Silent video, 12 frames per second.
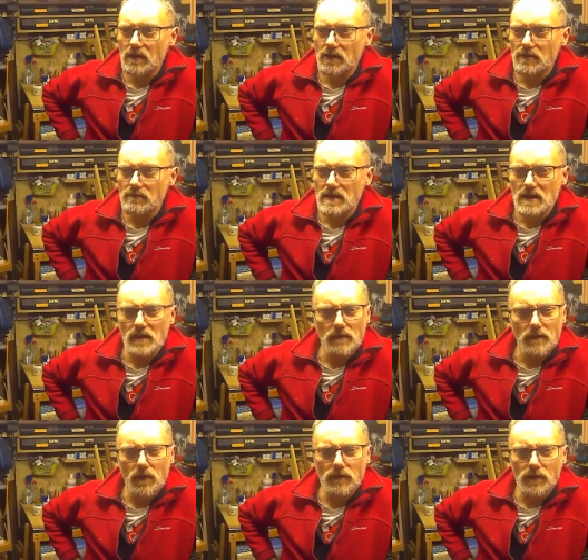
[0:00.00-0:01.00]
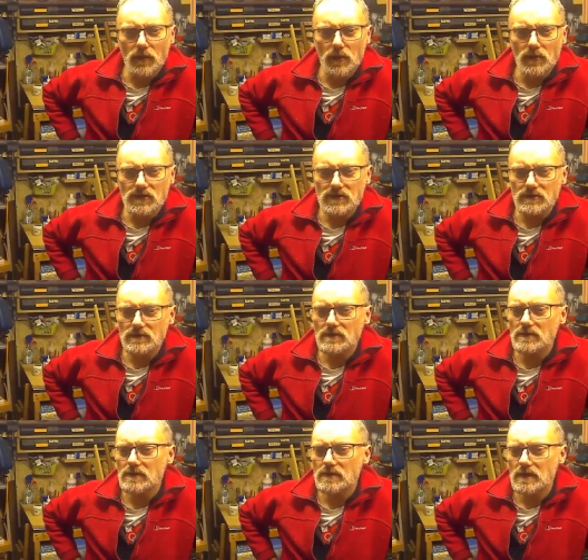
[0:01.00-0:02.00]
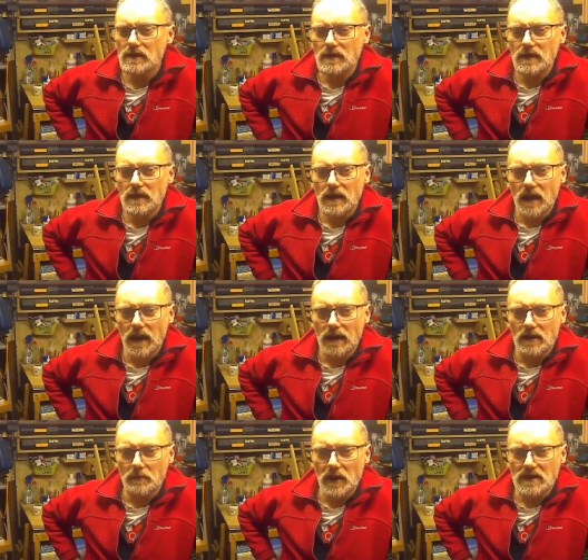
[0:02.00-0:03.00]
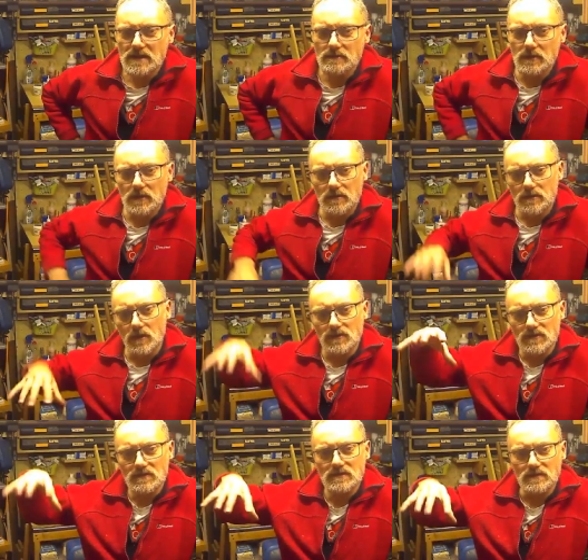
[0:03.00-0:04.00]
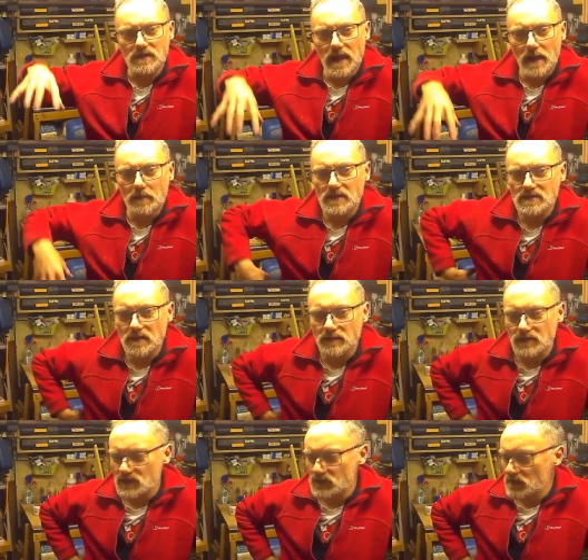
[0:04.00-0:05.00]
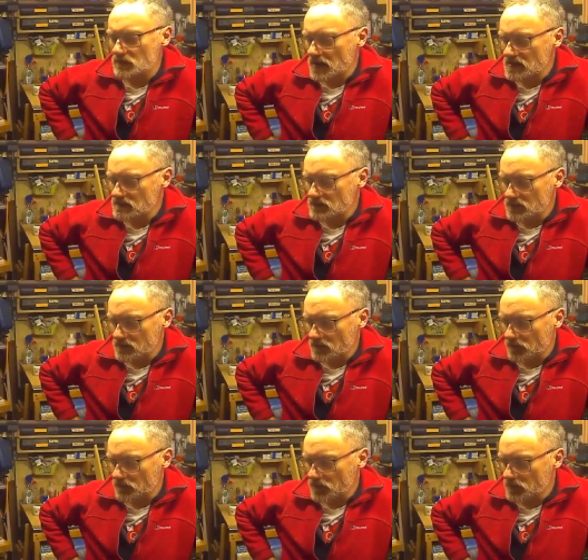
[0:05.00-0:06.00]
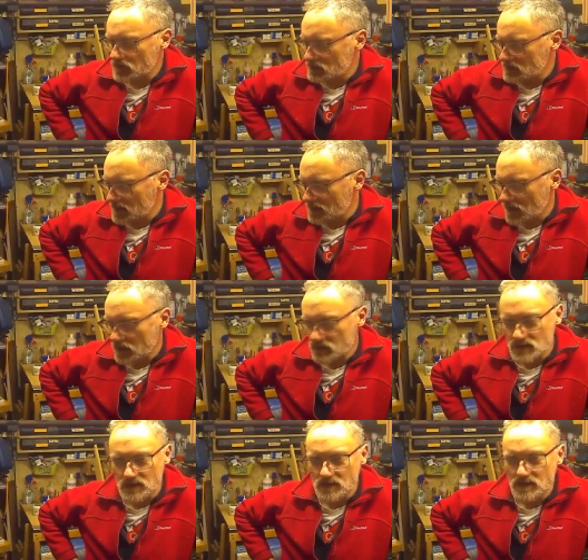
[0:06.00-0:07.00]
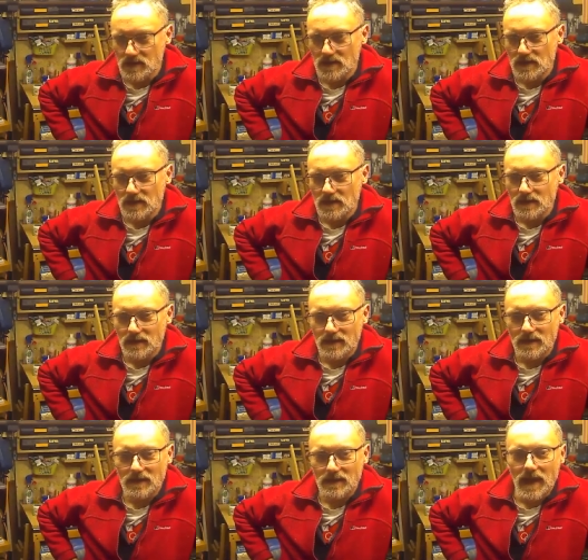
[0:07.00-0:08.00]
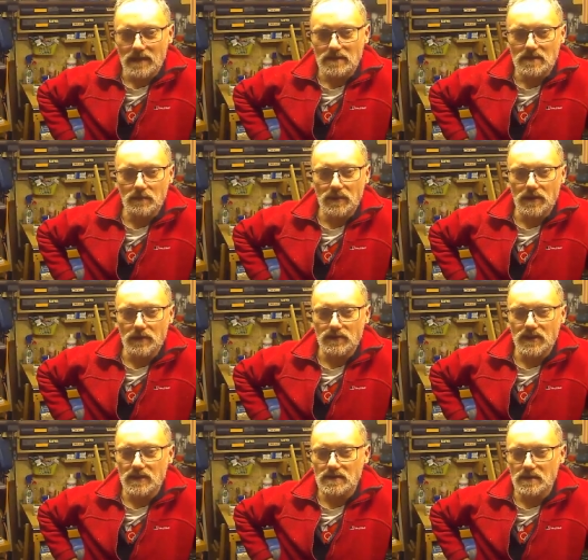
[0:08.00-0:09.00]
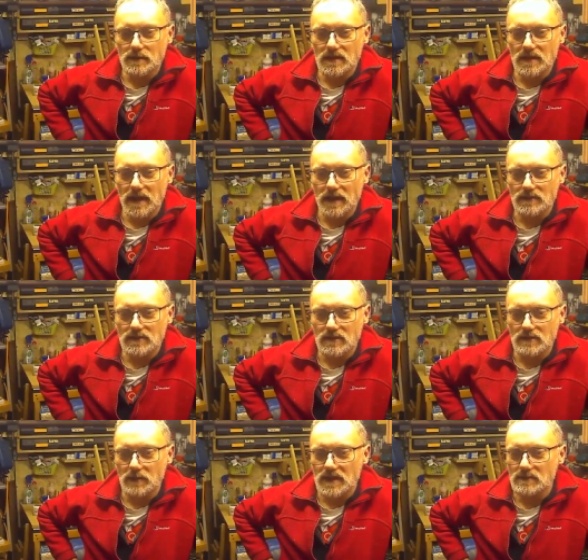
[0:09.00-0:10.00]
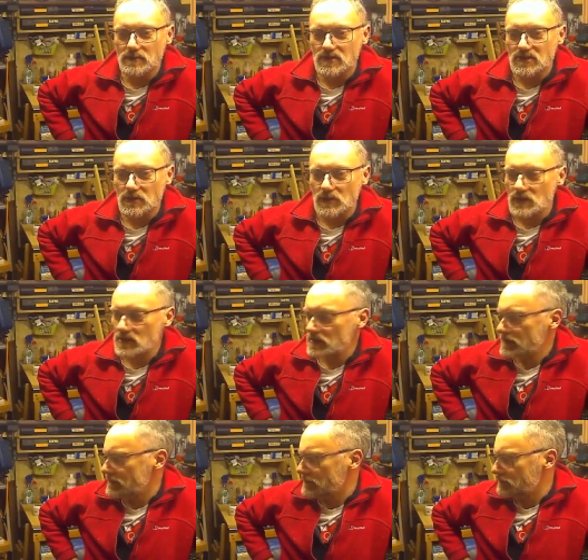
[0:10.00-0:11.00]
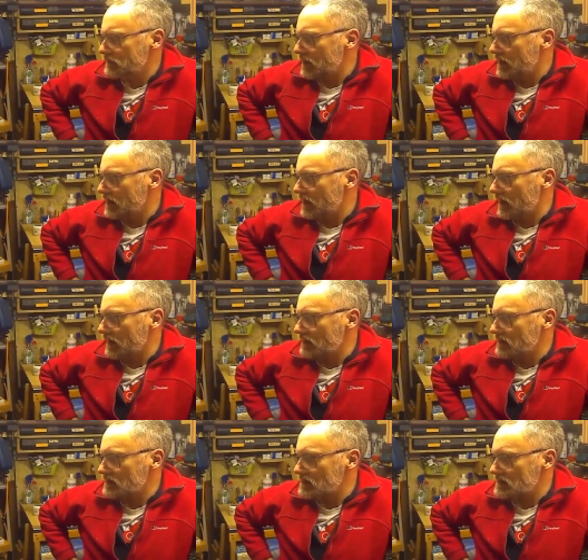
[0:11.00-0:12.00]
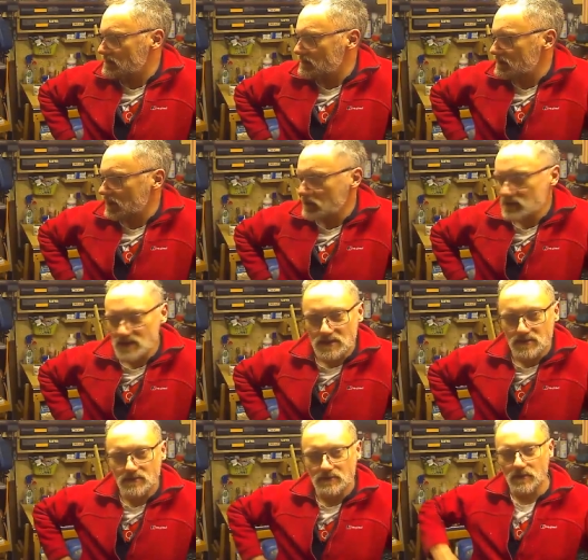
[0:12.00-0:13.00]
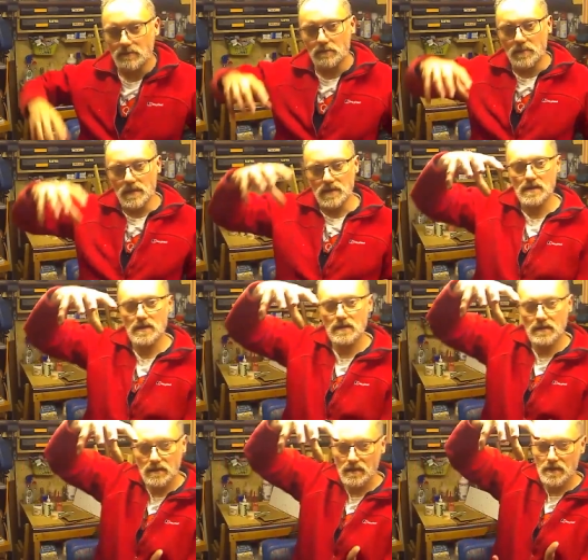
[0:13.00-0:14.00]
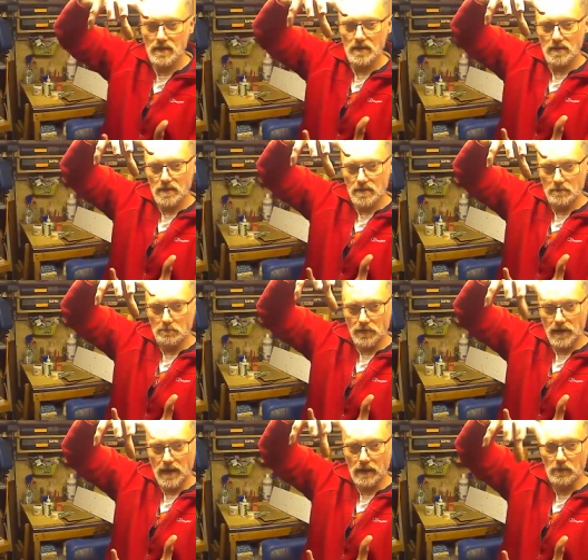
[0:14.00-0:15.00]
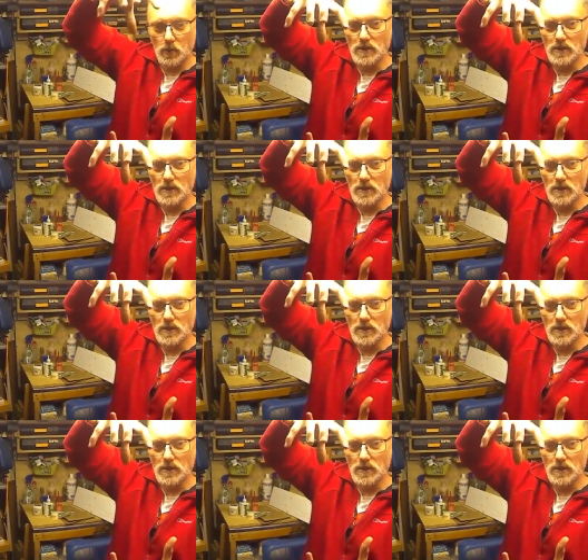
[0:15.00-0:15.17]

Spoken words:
3 or 4 floors, and in the basement, a lot of sort of camping stuff was stored in the basement, and a few of us were sent down to get something or take something down to the basement store. And there was this great big brown